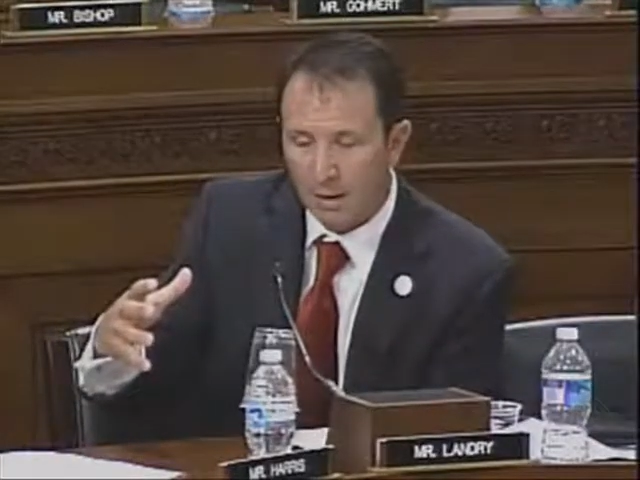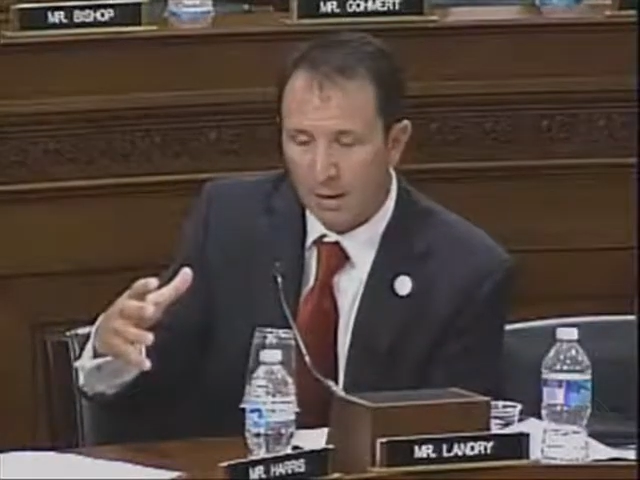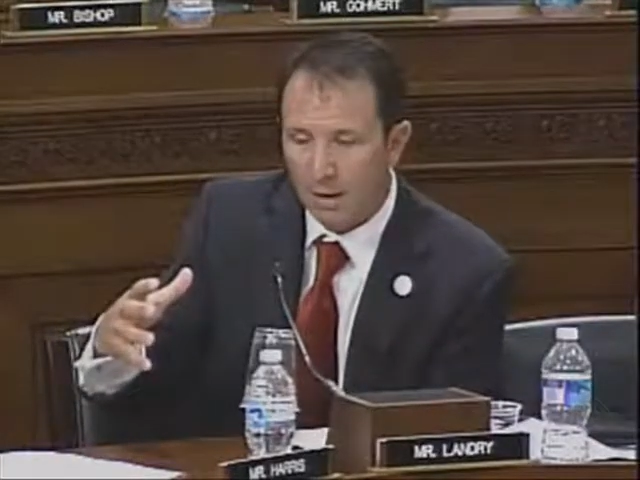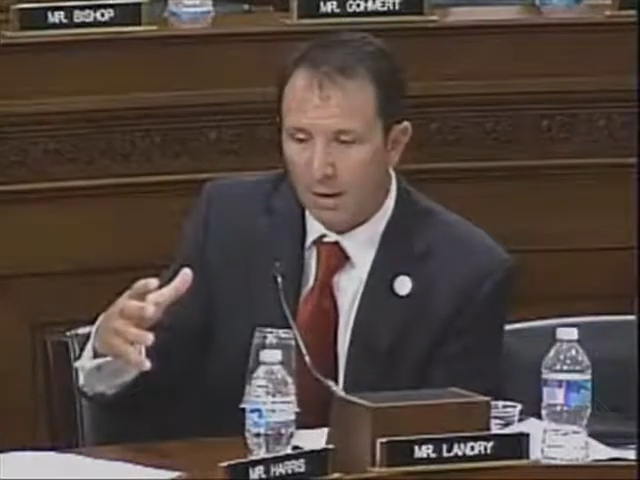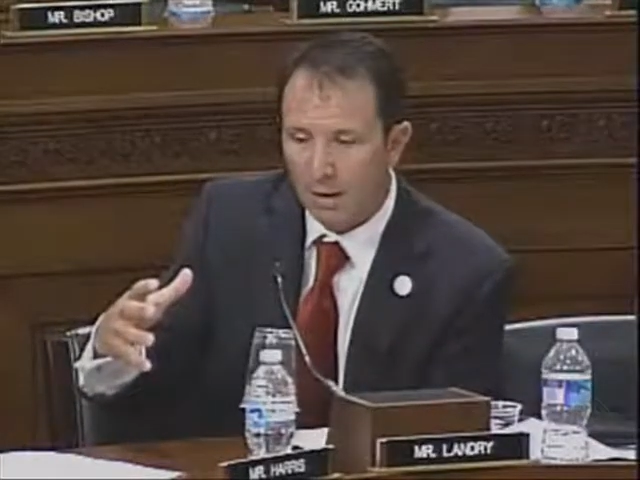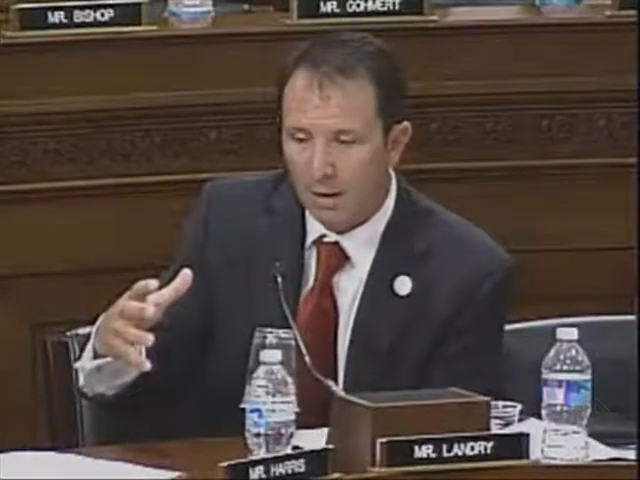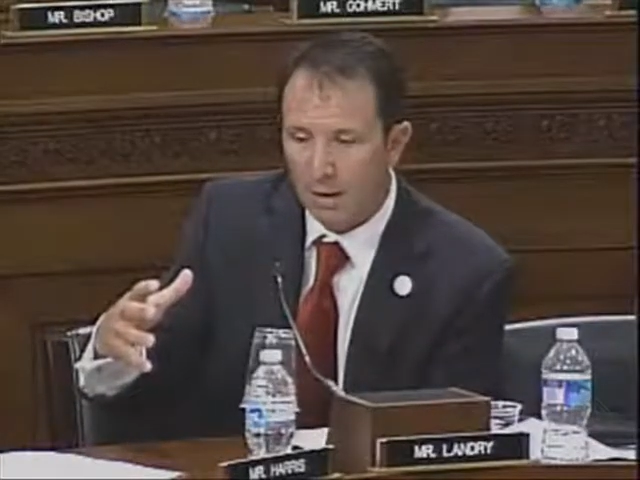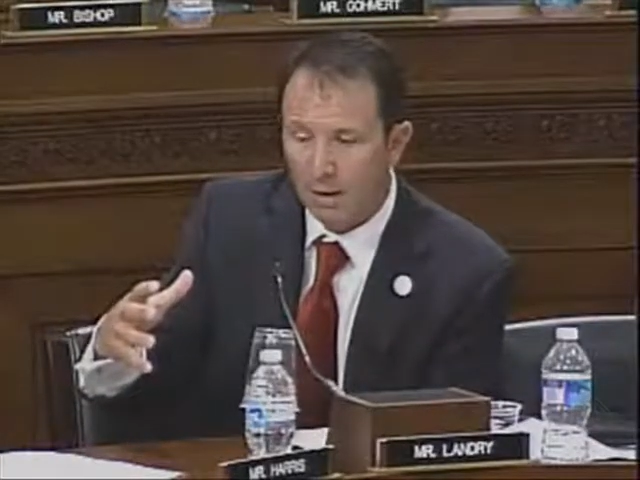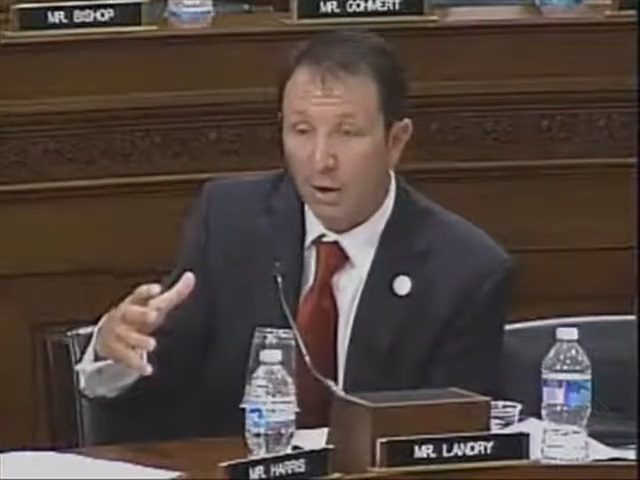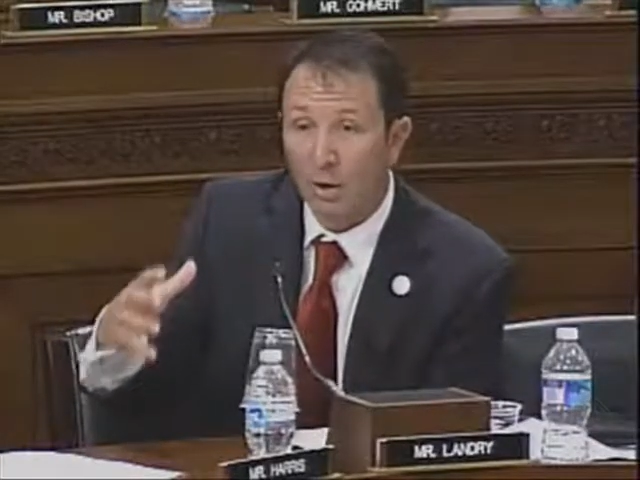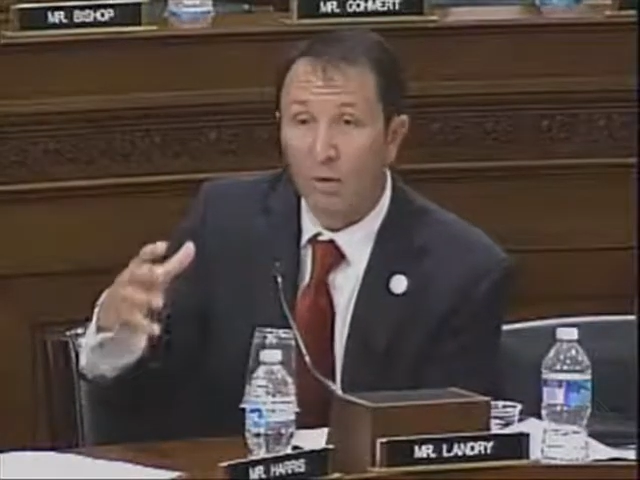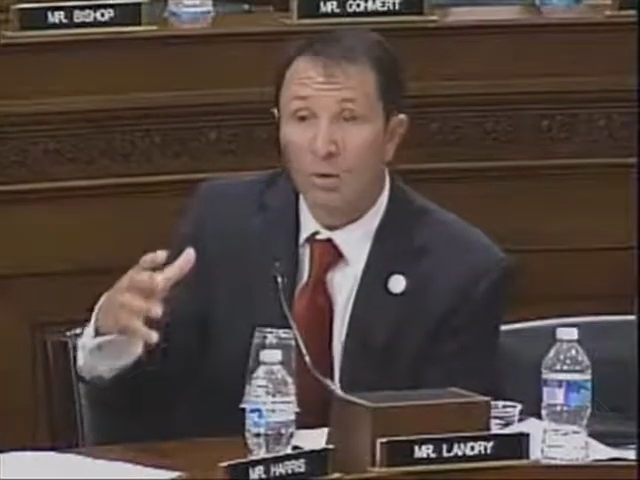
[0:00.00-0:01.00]

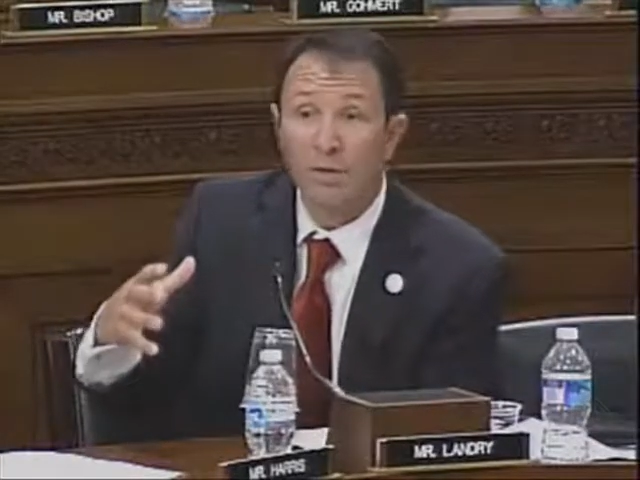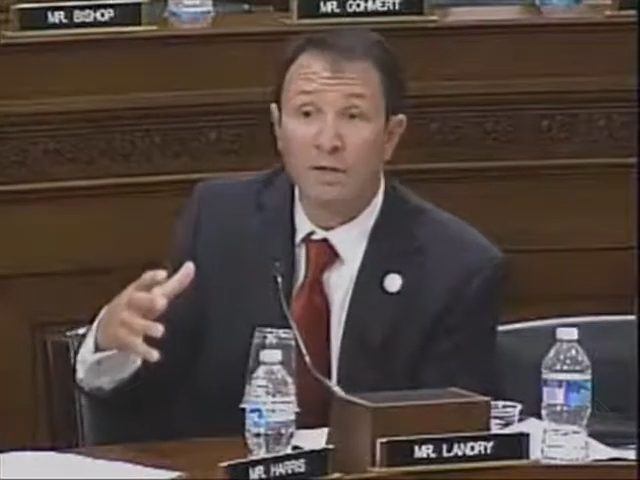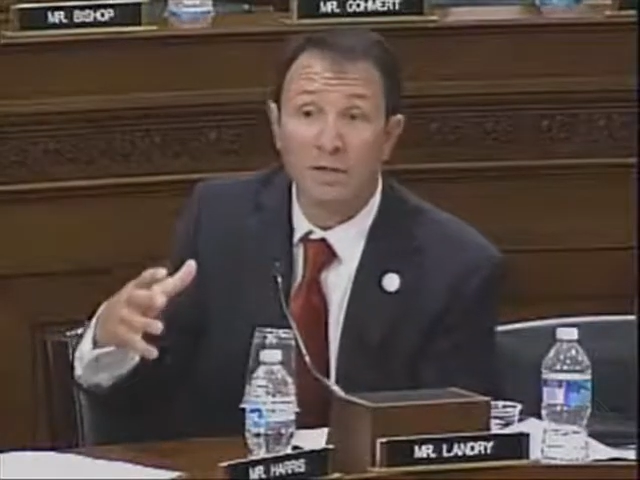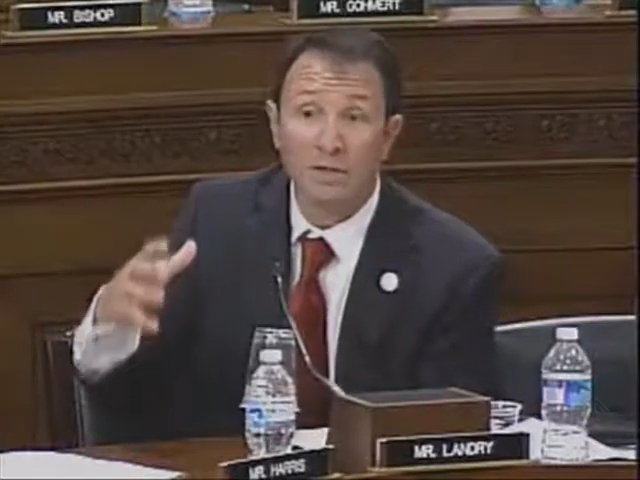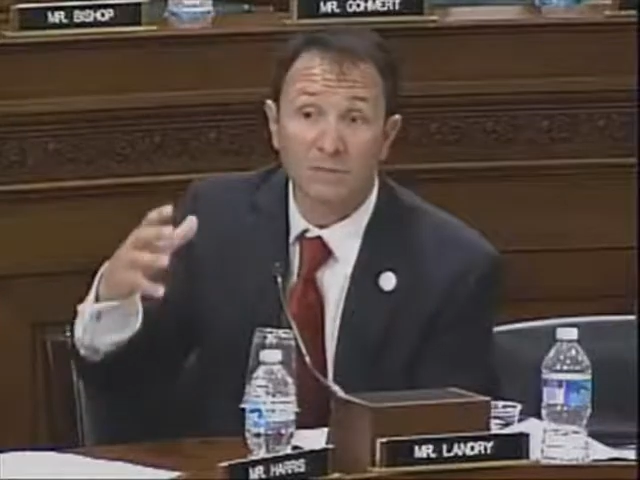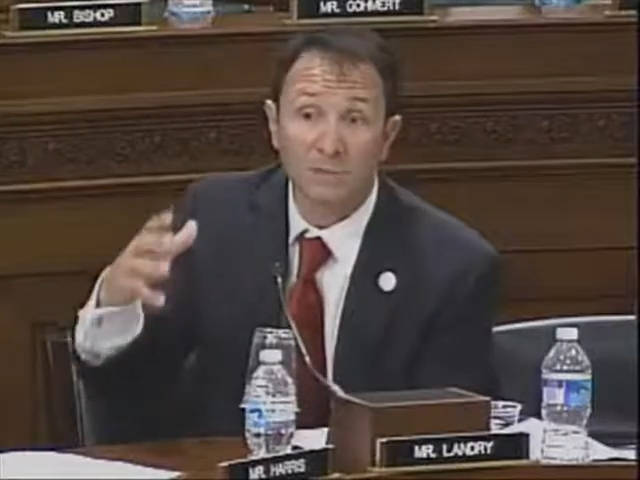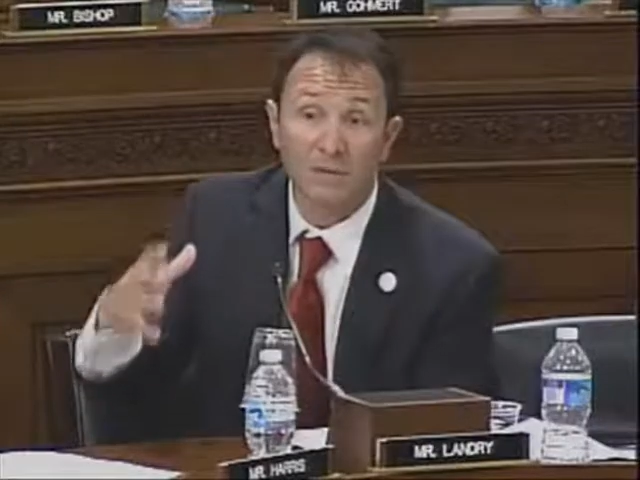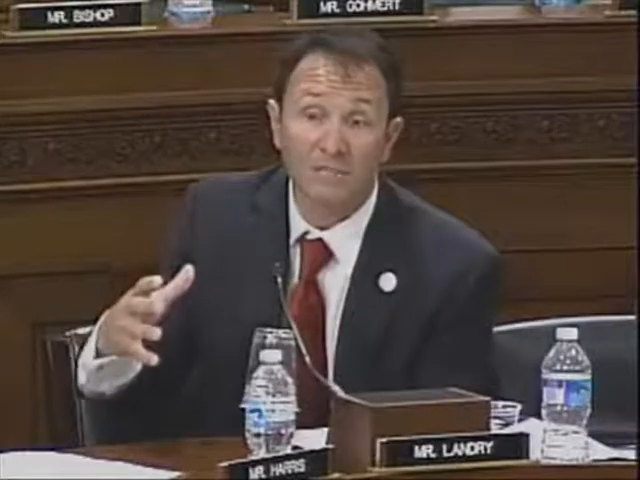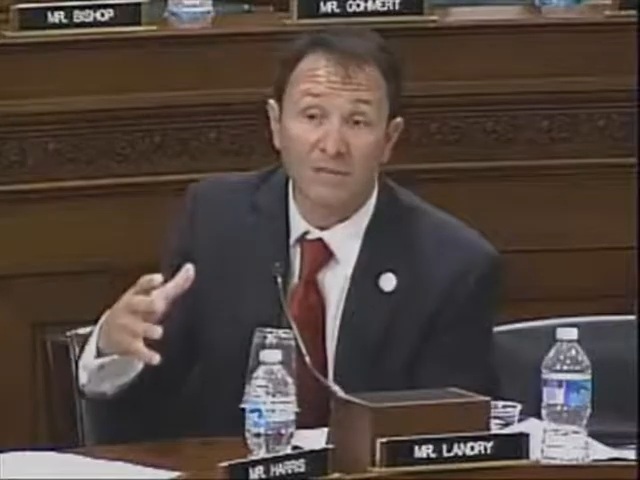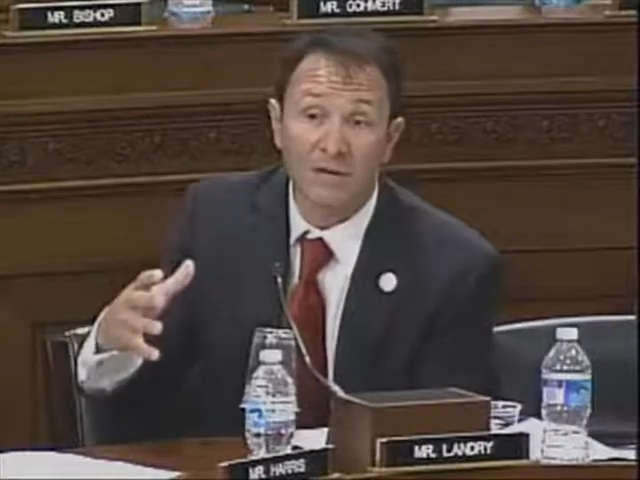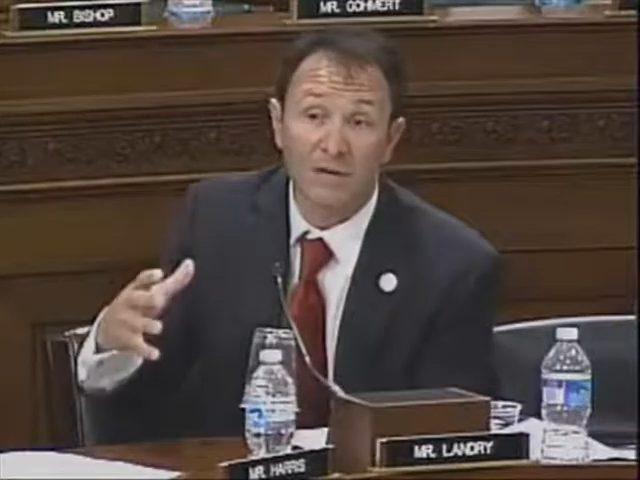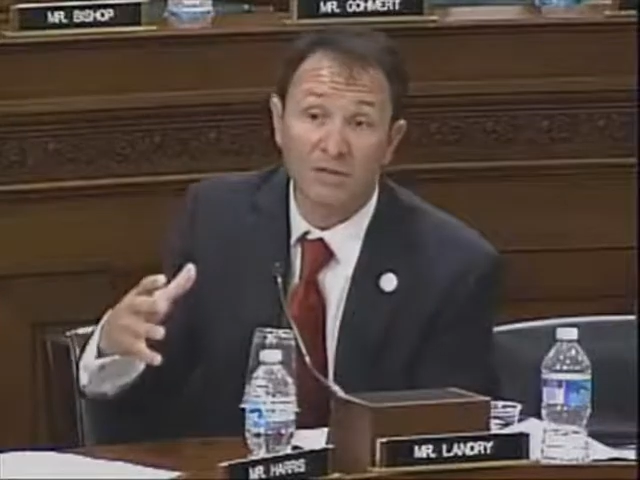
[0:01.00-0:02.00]
according to the
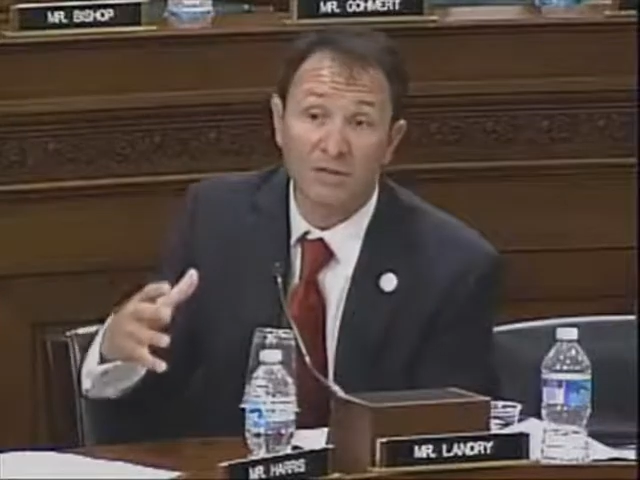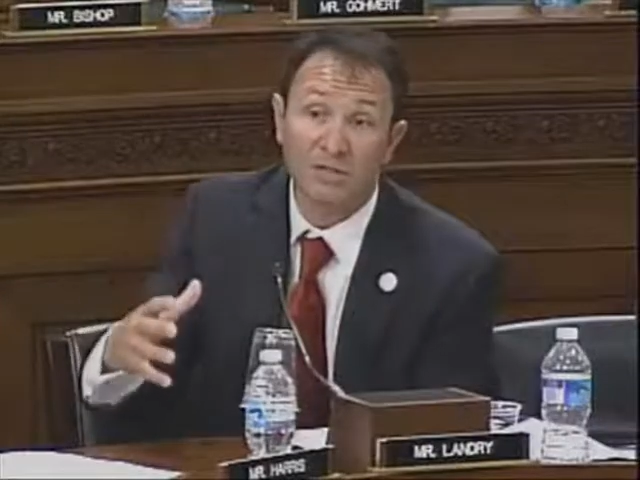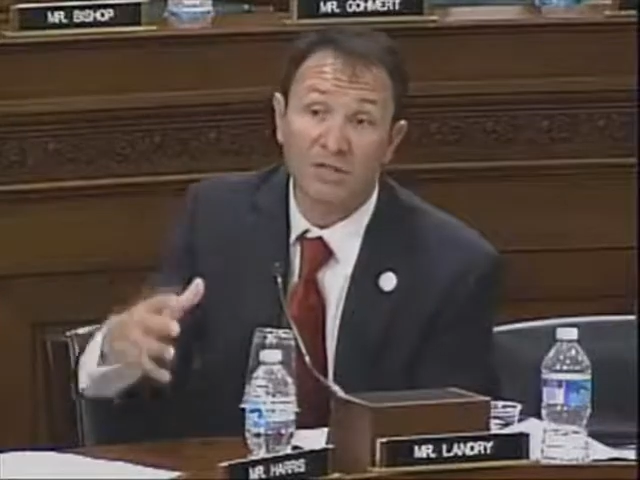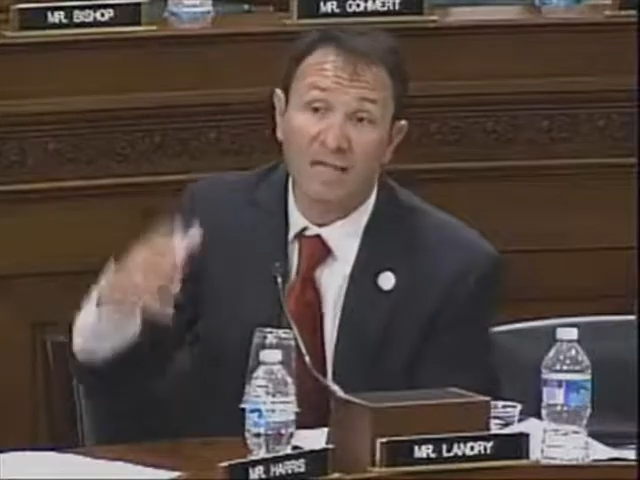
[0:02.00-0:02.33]
specifications